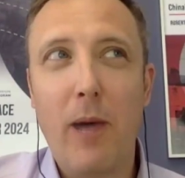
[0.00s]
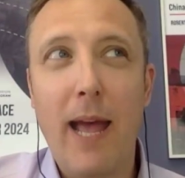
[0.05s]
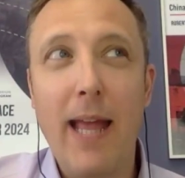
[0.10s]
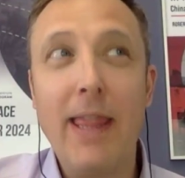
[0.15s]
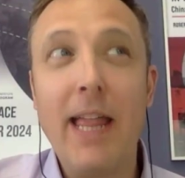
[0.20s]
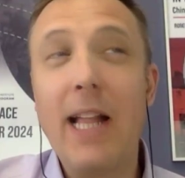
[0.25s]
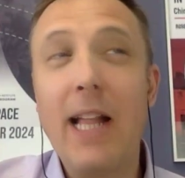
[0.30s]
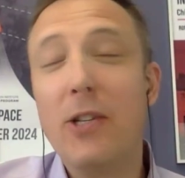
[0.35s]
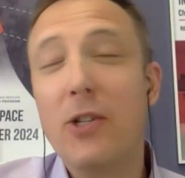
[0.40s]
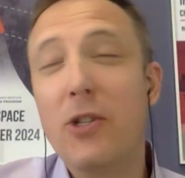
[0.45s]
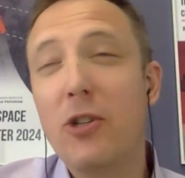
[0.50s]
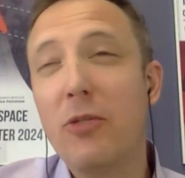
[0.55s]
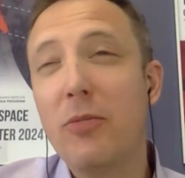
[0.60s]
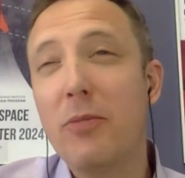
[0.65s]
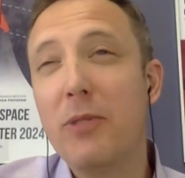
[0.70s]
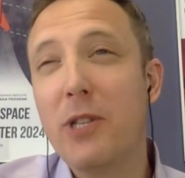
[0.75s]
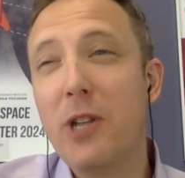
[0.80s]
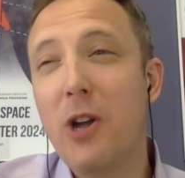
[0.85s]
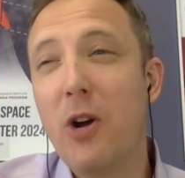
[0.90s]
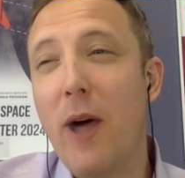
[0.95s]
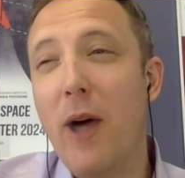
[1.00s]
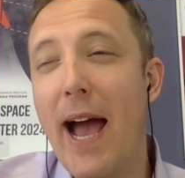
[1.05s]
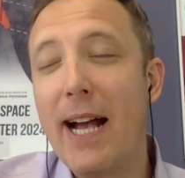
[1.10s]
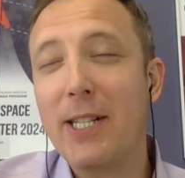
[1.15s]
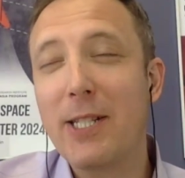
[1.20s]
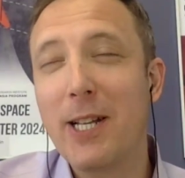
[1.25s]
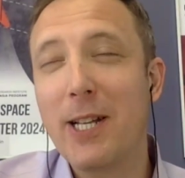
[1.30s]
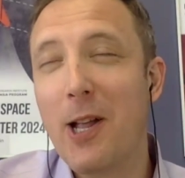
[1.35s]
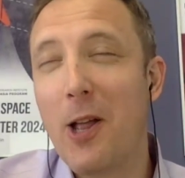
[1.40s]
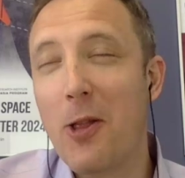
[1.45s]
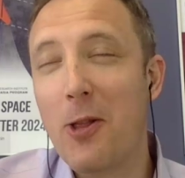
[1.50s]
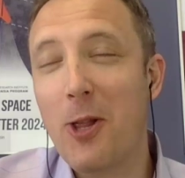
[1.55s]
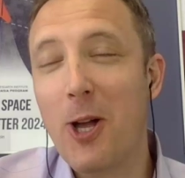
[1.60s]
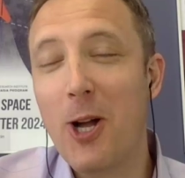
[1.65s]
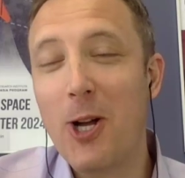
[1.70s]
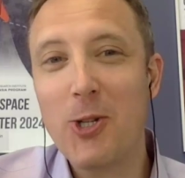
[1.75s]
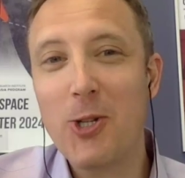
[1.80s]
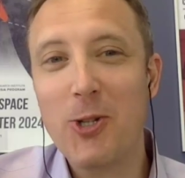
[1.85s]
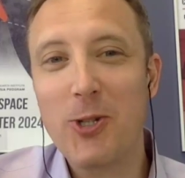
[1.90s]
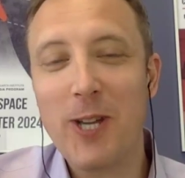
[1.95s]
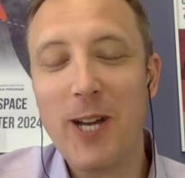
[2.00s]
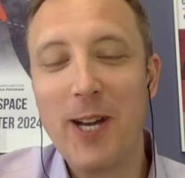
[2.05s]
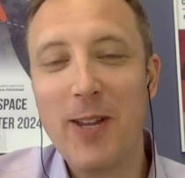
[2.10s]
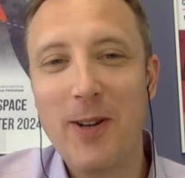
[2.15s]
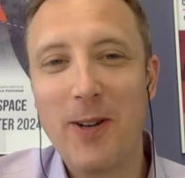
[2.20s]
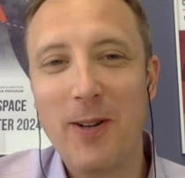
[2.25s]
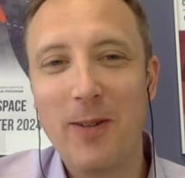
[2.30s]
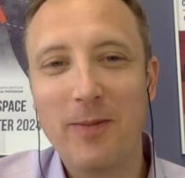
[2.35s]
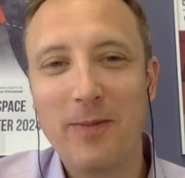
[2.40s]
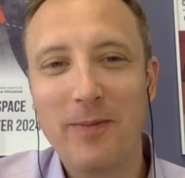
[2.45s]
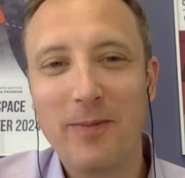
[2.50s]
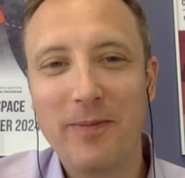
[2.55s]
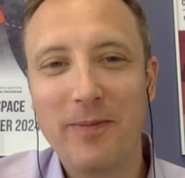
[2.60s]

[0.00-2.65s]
And that assumes no accident on launchers either.